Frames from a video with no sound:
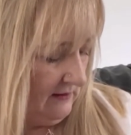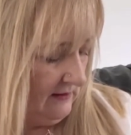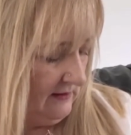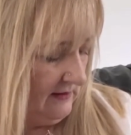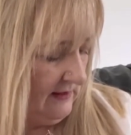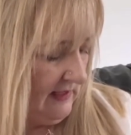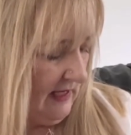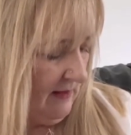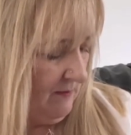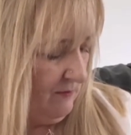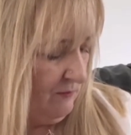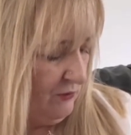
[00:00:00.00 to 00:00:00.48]

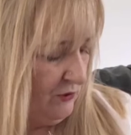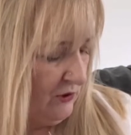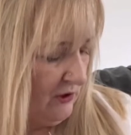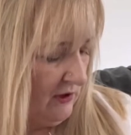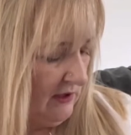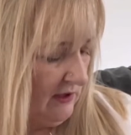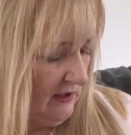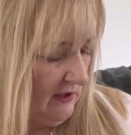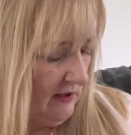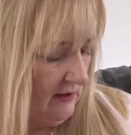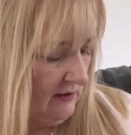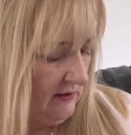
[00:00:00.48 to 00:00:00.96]

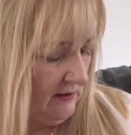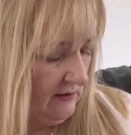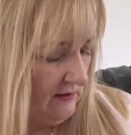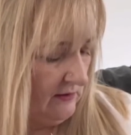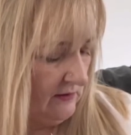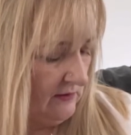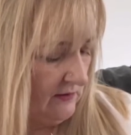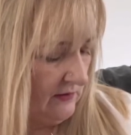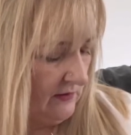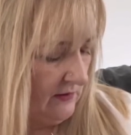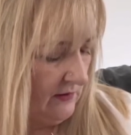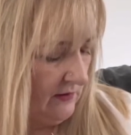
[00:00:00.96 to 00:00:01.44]

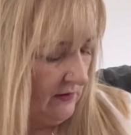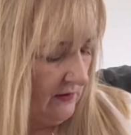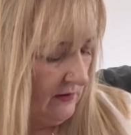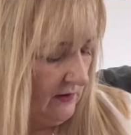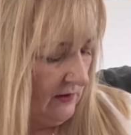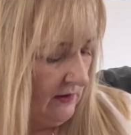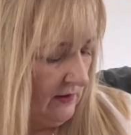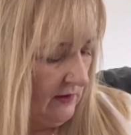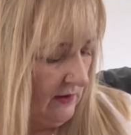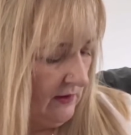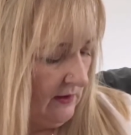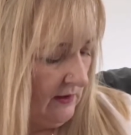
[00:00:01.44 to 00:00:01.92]
Zebraless
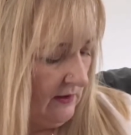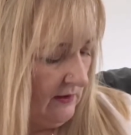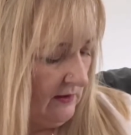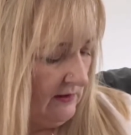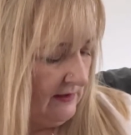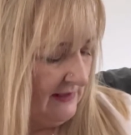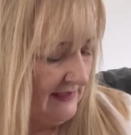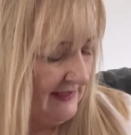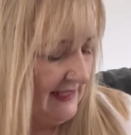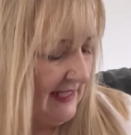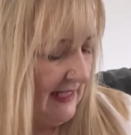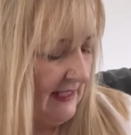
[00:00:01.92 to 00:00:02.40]

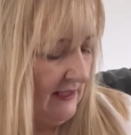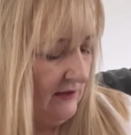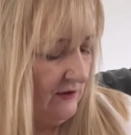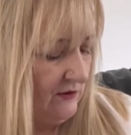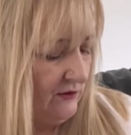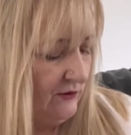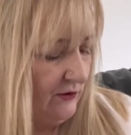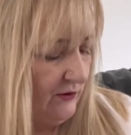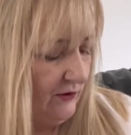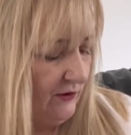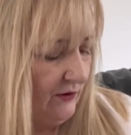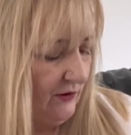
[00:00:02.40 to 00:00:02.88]

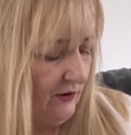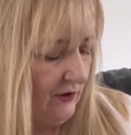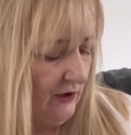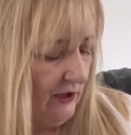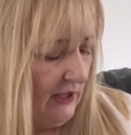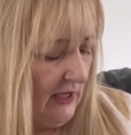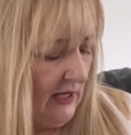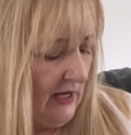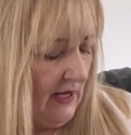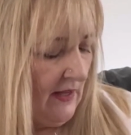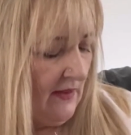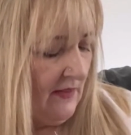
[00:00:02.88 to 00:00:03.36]
sandal.
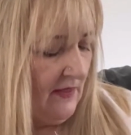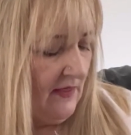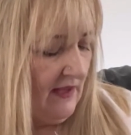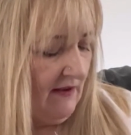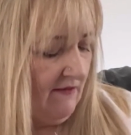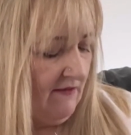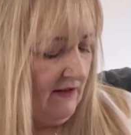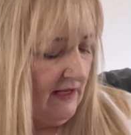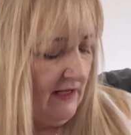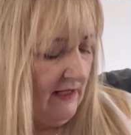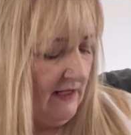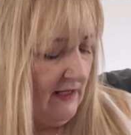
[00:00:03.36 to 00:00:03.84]

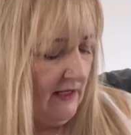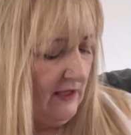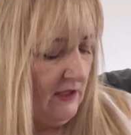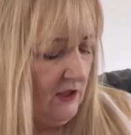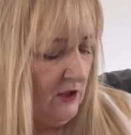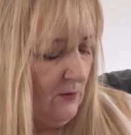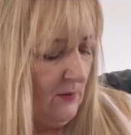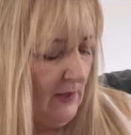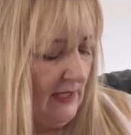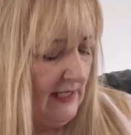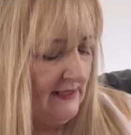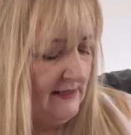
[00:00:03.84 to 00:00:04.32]
They're in a
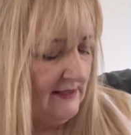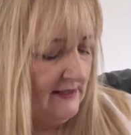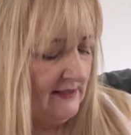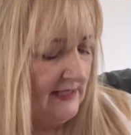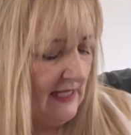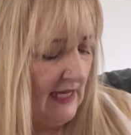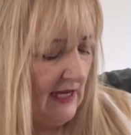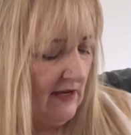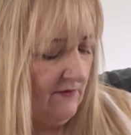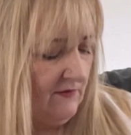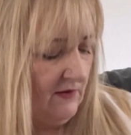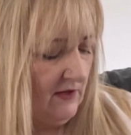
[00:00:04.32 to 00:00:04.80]
US
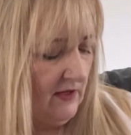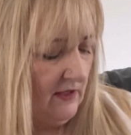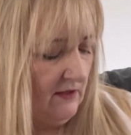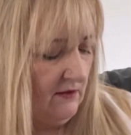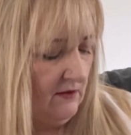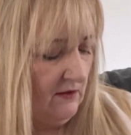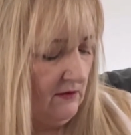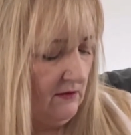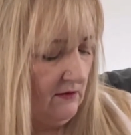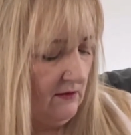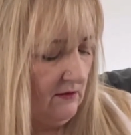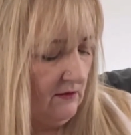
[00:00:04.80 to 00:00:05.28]

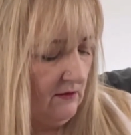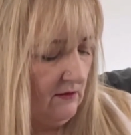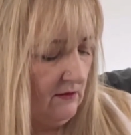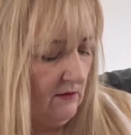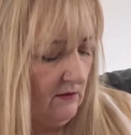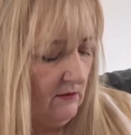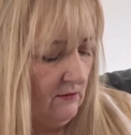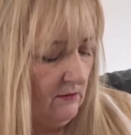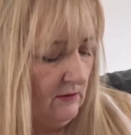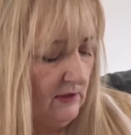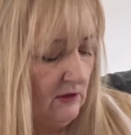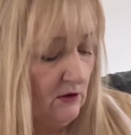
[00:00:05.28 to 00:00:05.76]
7.
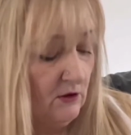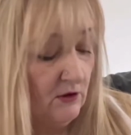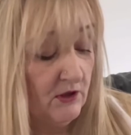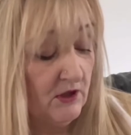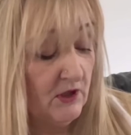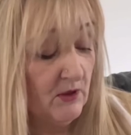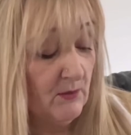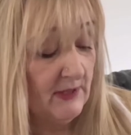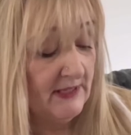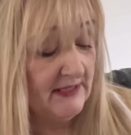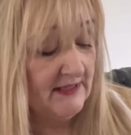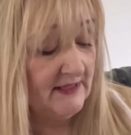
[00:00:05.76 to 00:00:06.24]
They've got a
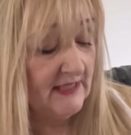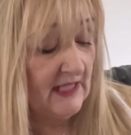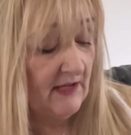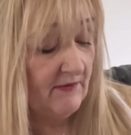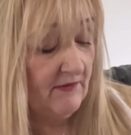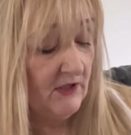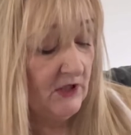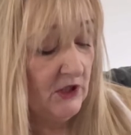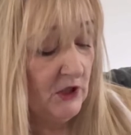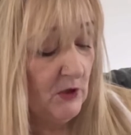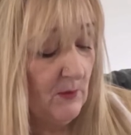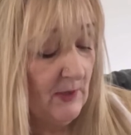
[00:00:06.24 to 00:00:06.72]
US
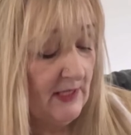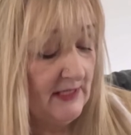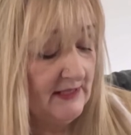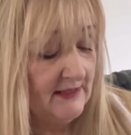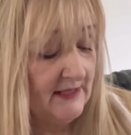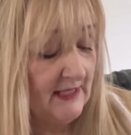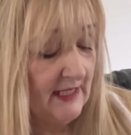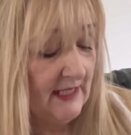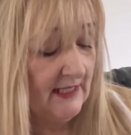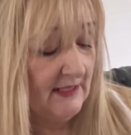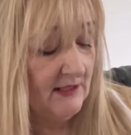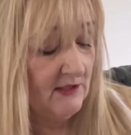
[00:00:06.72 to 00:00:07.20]
7,
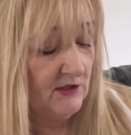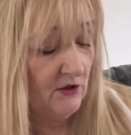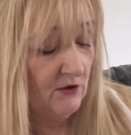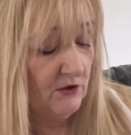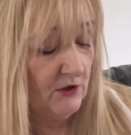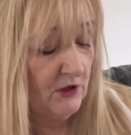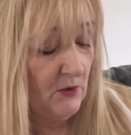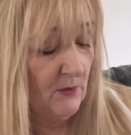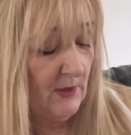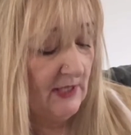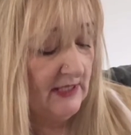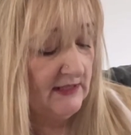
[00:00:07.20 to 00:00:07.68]
US 8 or
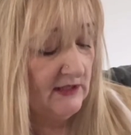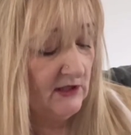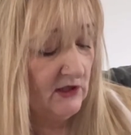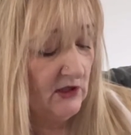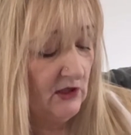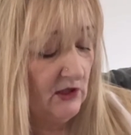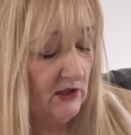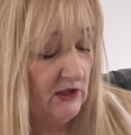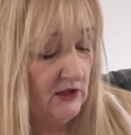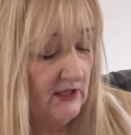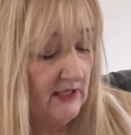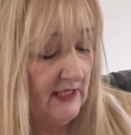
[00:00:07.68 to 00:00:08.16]
US
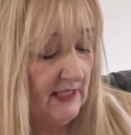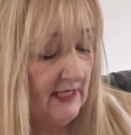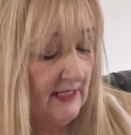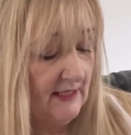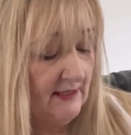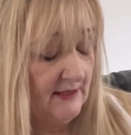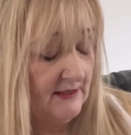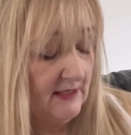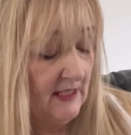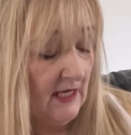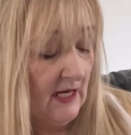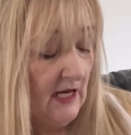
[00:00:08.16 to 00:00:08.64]

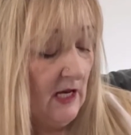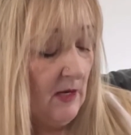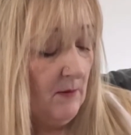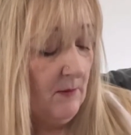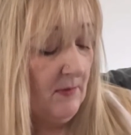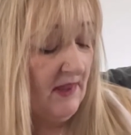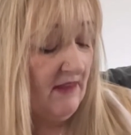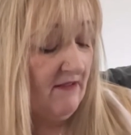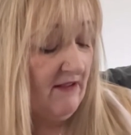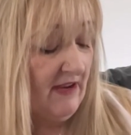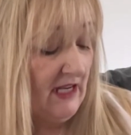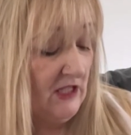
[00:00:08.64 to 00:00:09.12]
38,
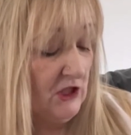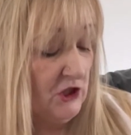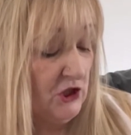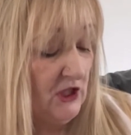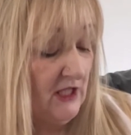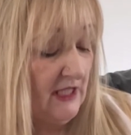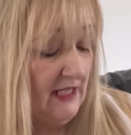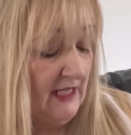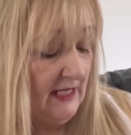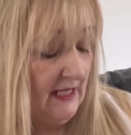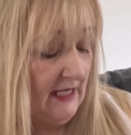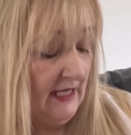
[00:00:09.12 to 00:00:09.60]
but they're
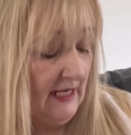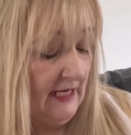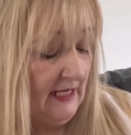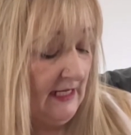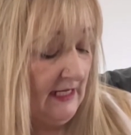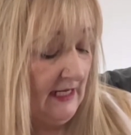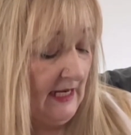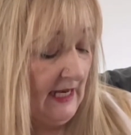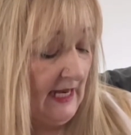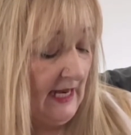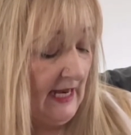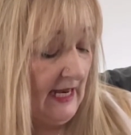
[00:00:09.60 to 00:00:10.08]
actually
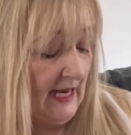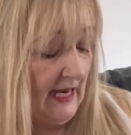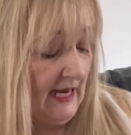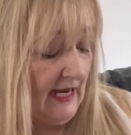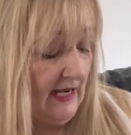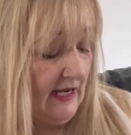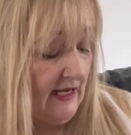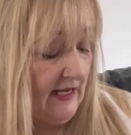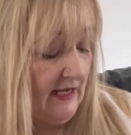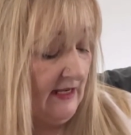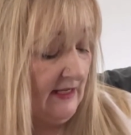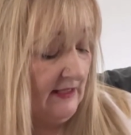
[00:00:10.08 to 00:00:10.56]
in
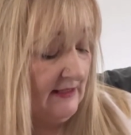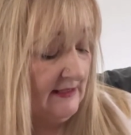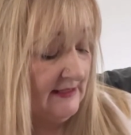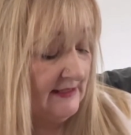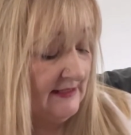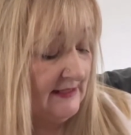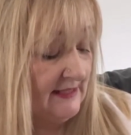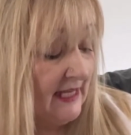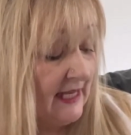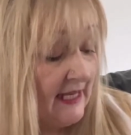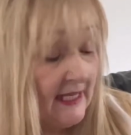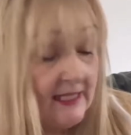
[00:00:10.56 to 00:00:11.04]
a
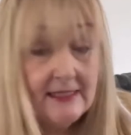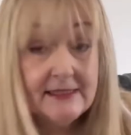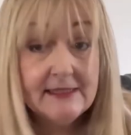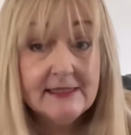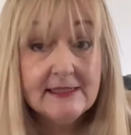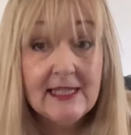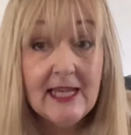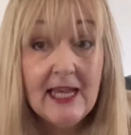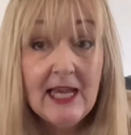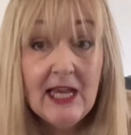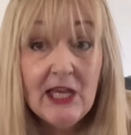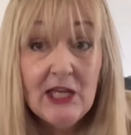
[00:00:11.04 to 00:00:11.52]

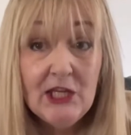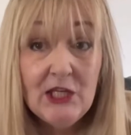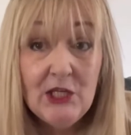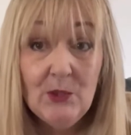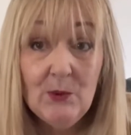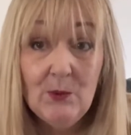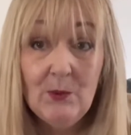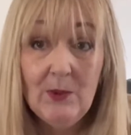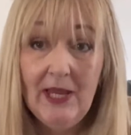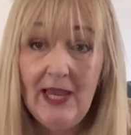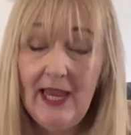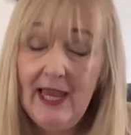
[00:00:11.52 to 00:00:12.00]
6
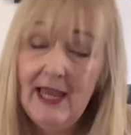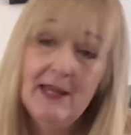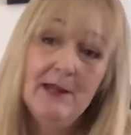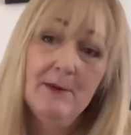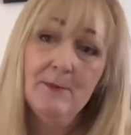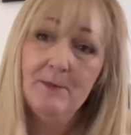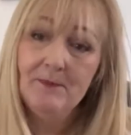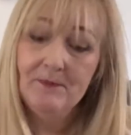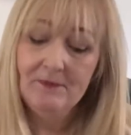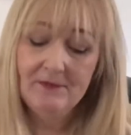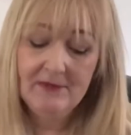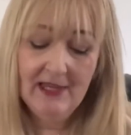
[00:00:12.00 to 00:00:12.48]
UK.
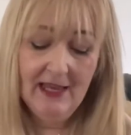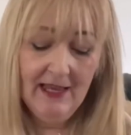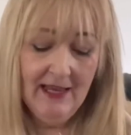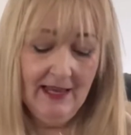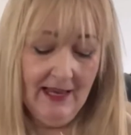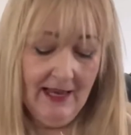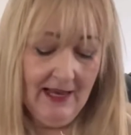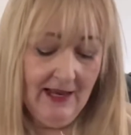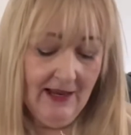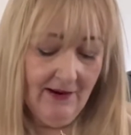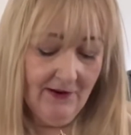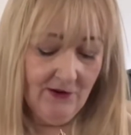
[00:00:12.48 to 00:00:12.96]

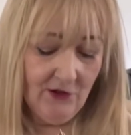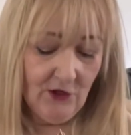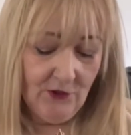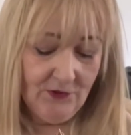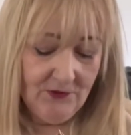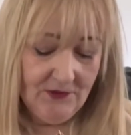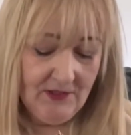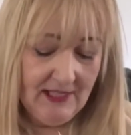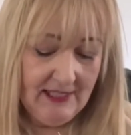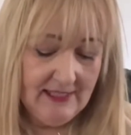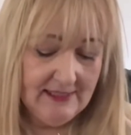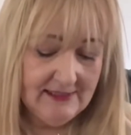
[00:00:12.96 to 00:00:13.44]

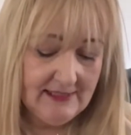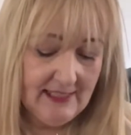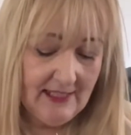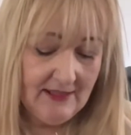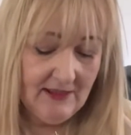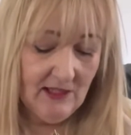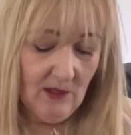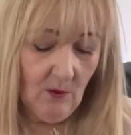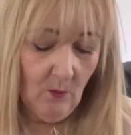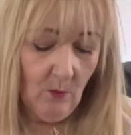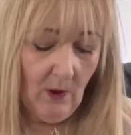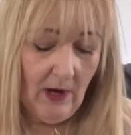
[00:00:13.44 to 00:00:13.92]
Got these
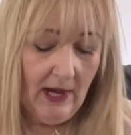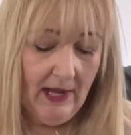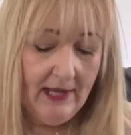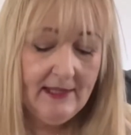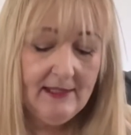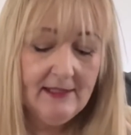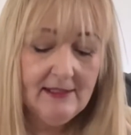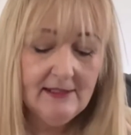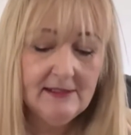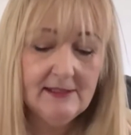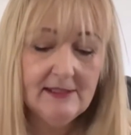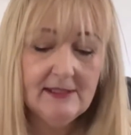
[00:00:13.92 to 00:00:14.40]
in the
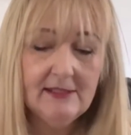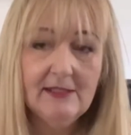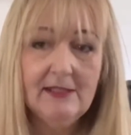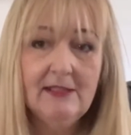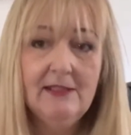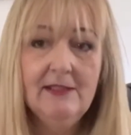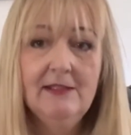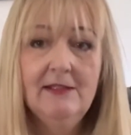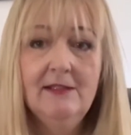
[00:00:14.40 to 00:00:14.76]
white.